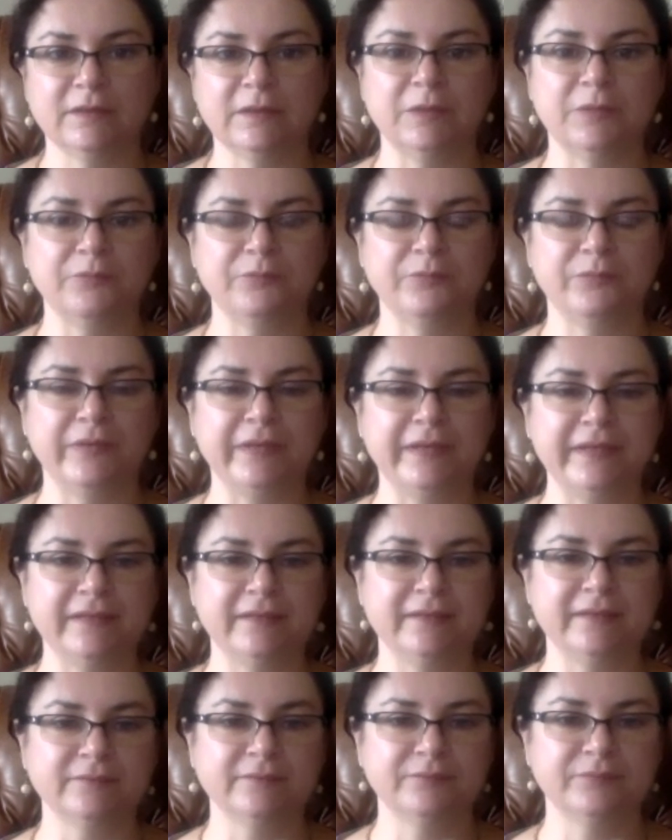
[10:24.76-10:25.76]

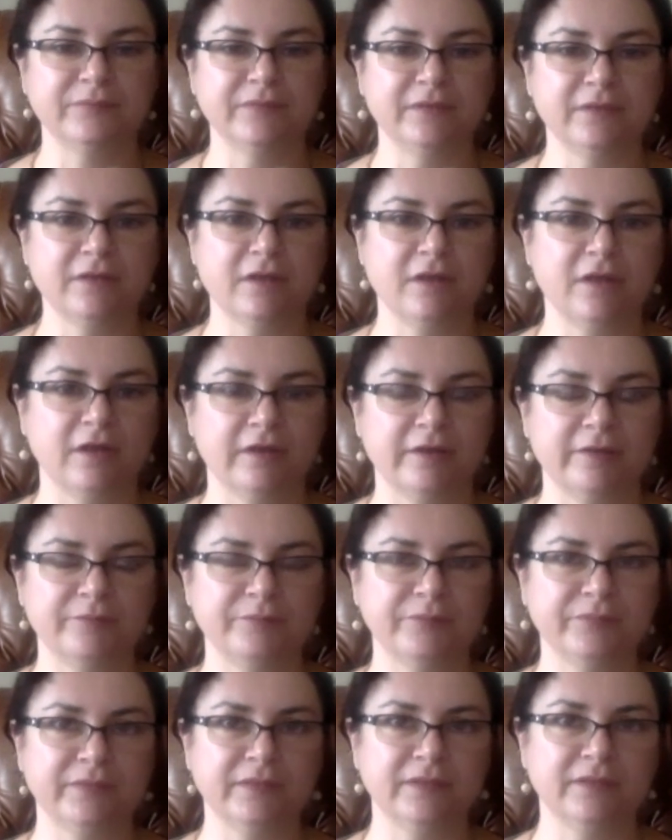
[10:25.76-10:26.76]
buying a car.
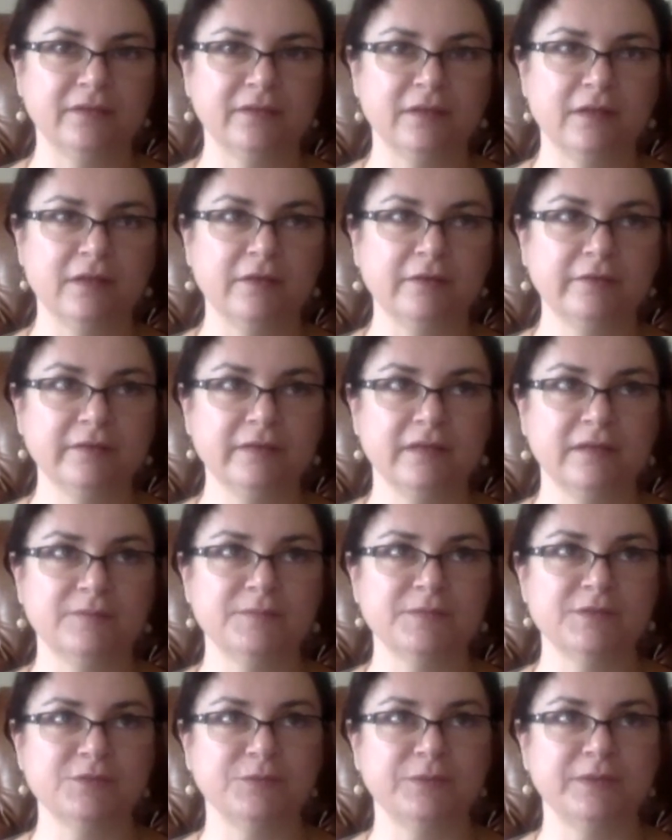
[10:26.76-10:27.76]
A car
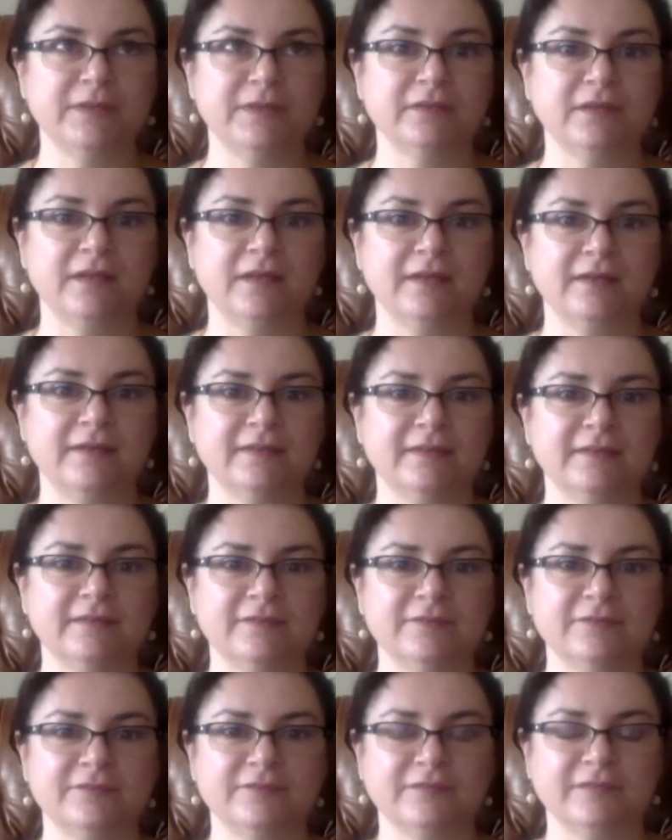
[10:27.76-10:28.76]
comes with a lot
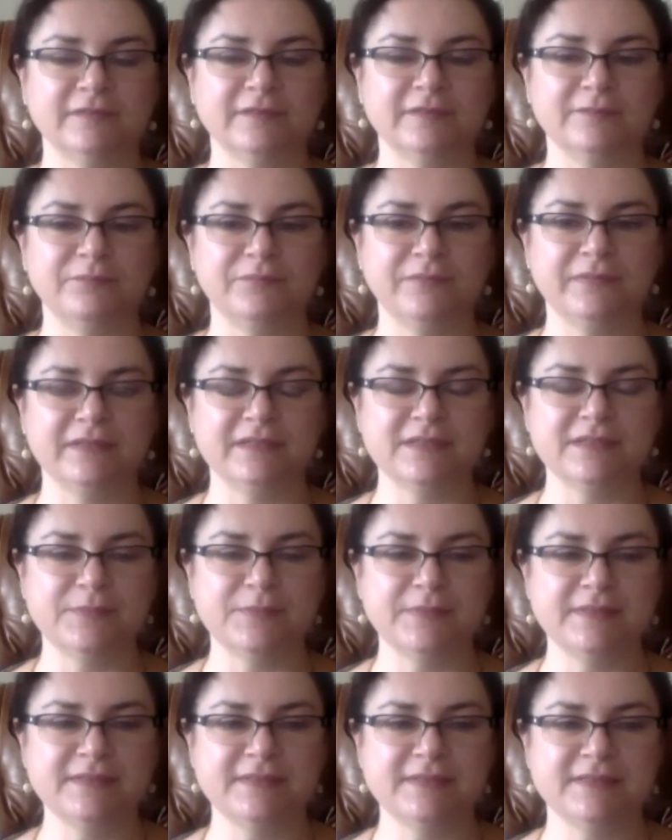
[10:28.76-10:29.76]
of
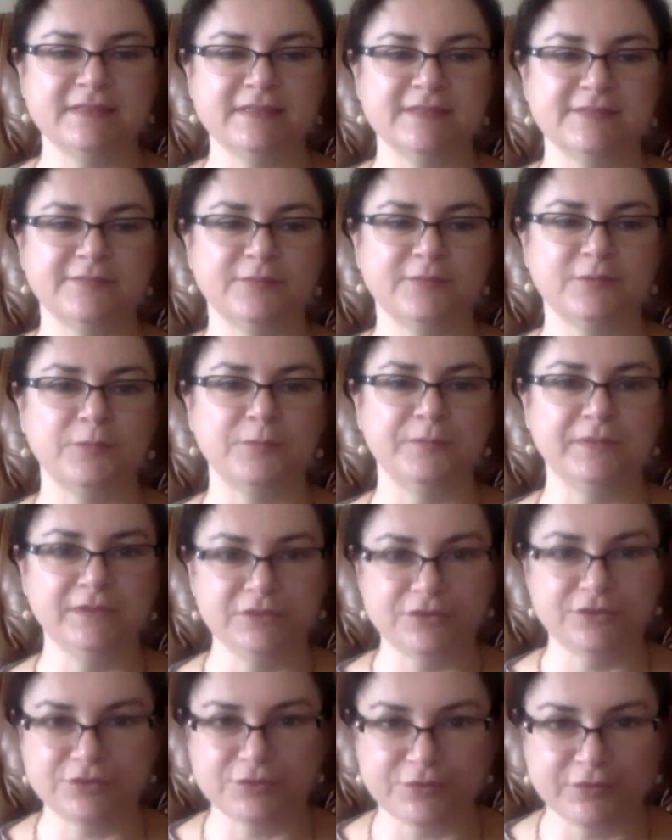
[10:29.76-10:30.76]
expenses, from
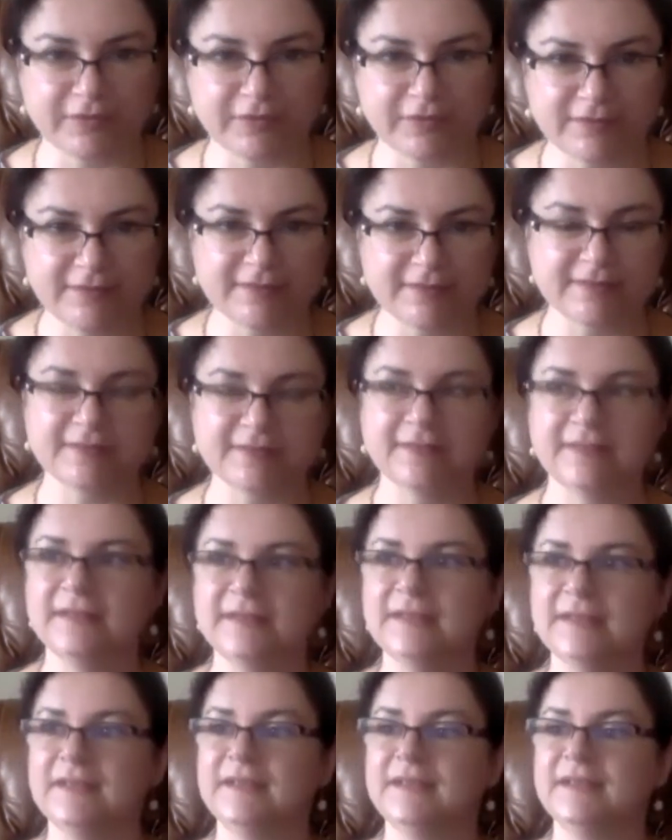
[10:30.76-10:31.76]
insurance
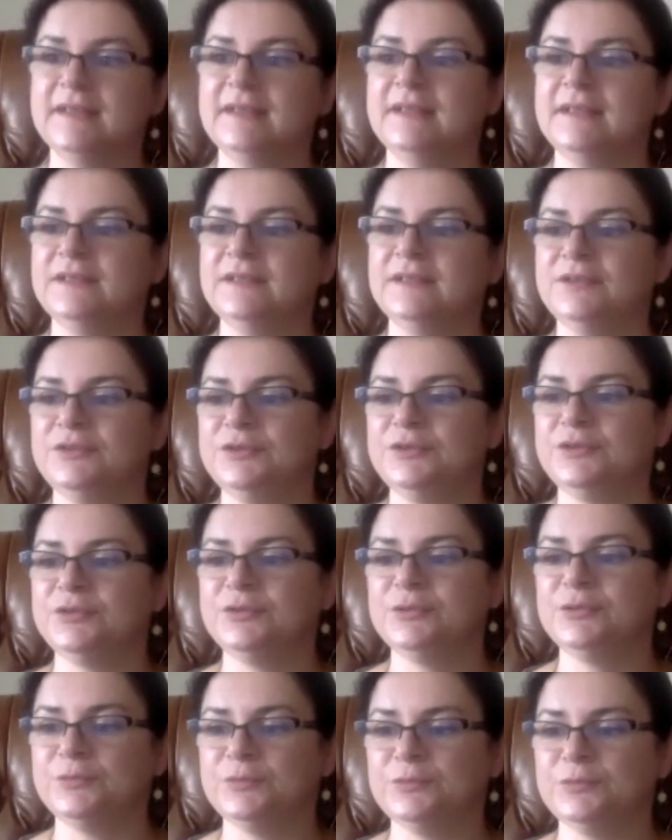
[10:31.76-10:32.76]

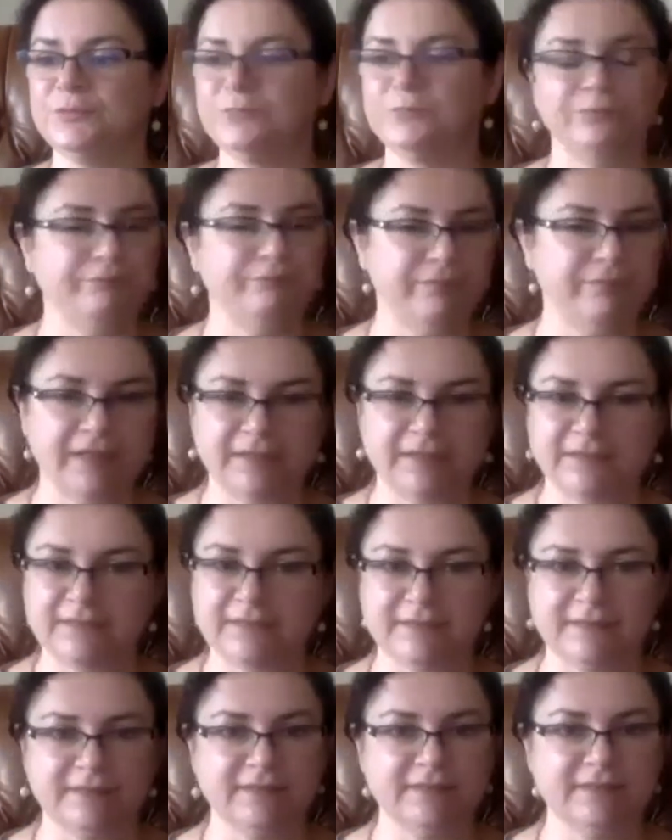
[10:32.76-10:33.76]
to
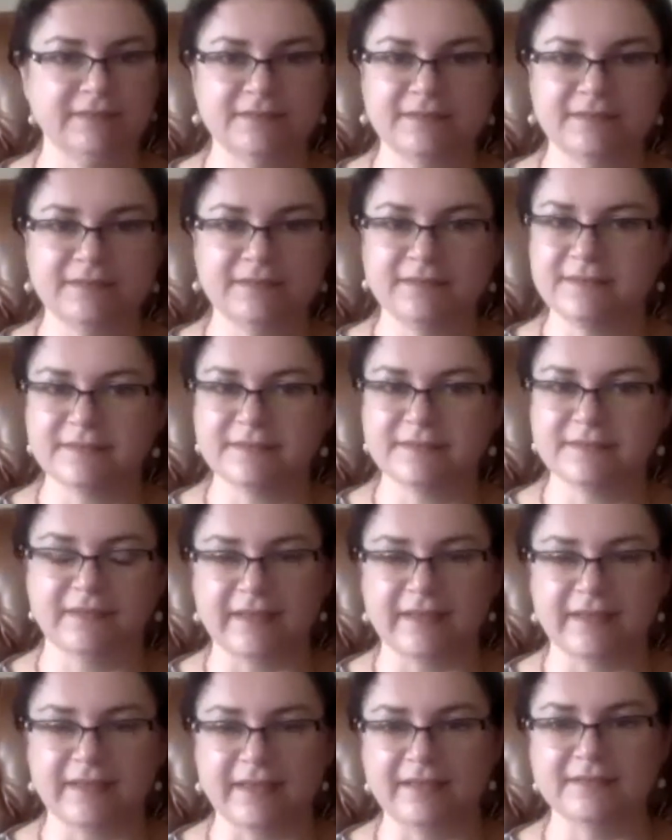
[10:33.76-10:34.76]
maintenance,
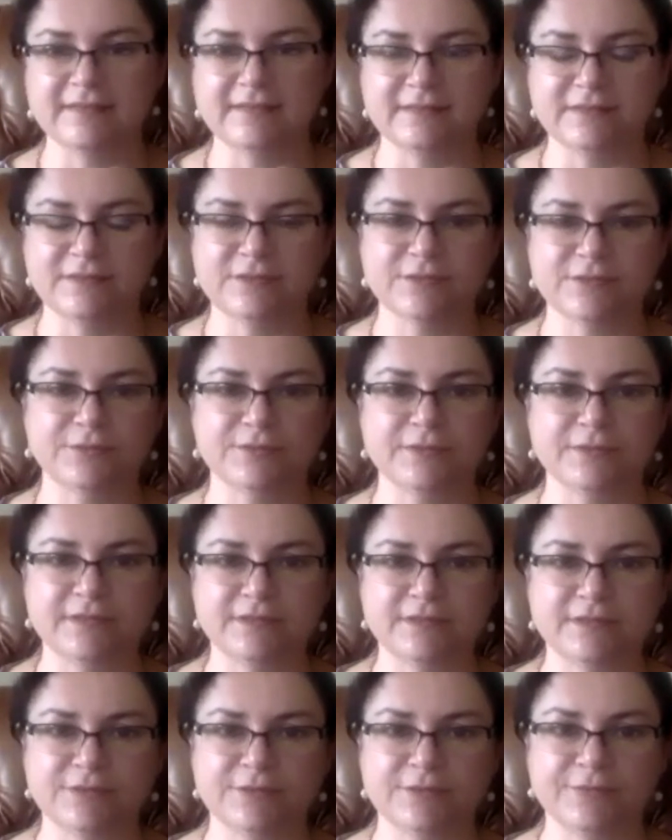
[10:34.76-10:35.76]
gas, and so on
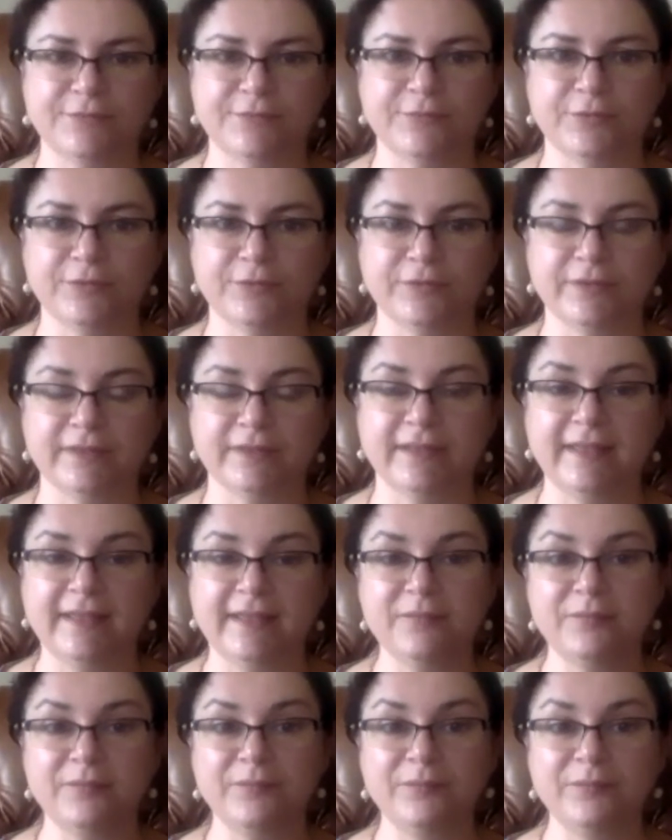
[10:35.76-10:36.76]
and so forth.
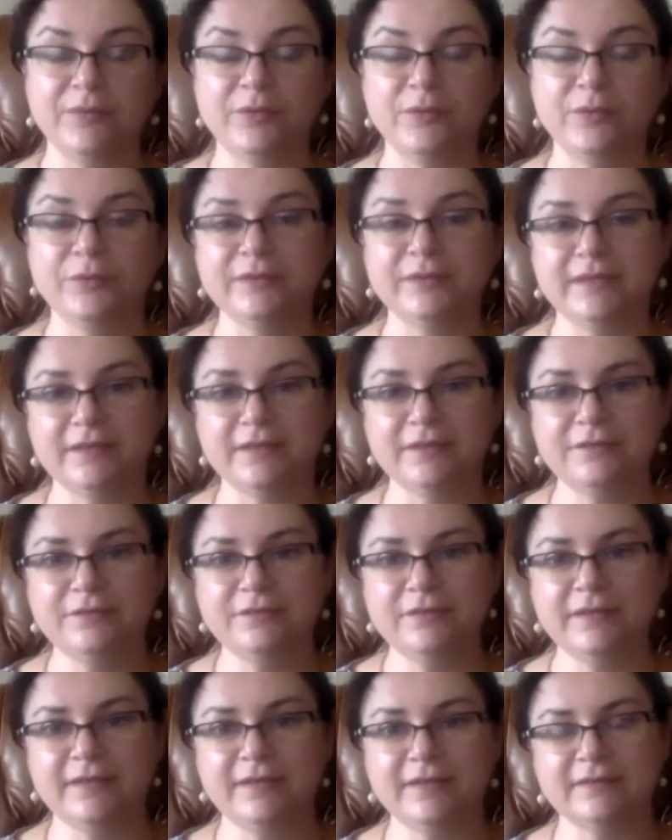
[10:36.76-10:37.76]
But on the other
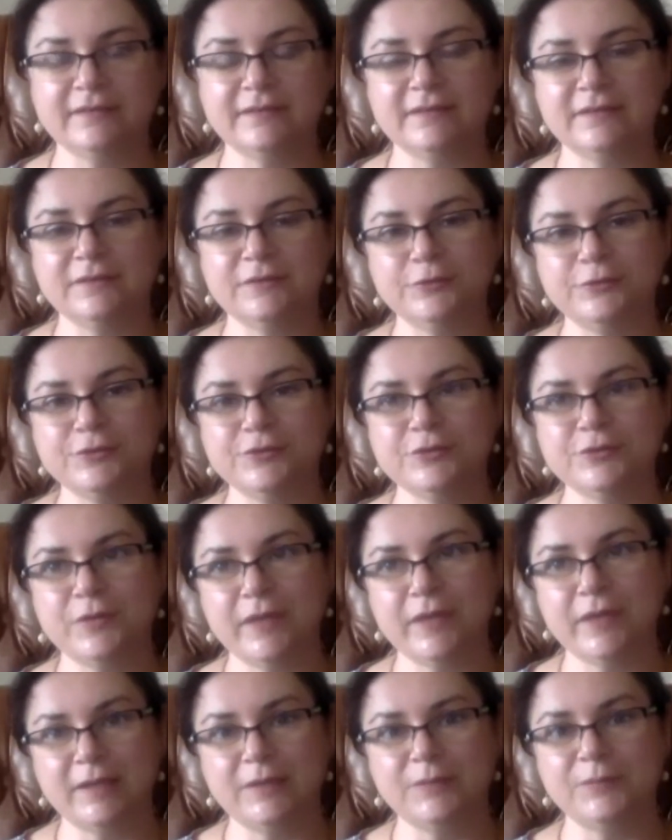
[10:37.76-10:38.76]
hand, it also
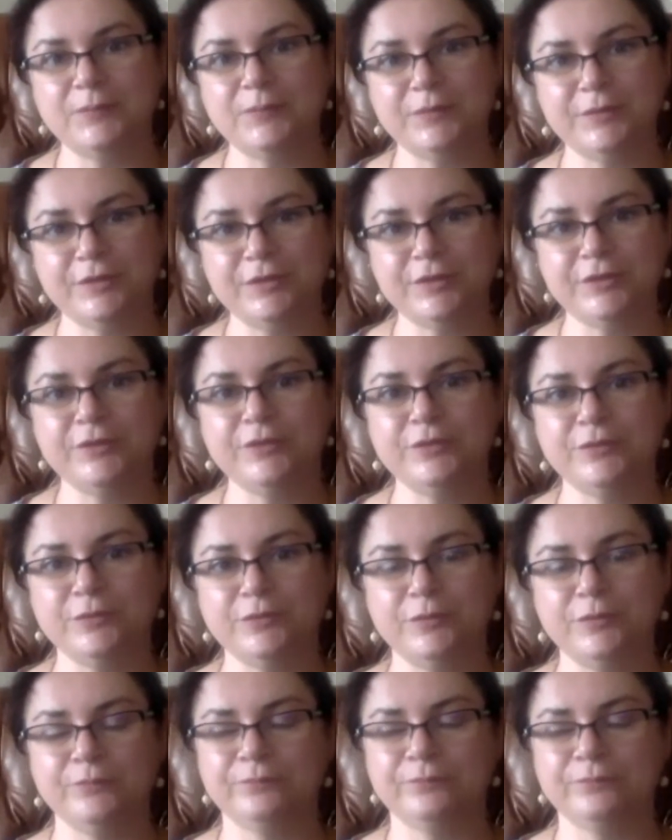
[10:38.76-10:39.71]
helps you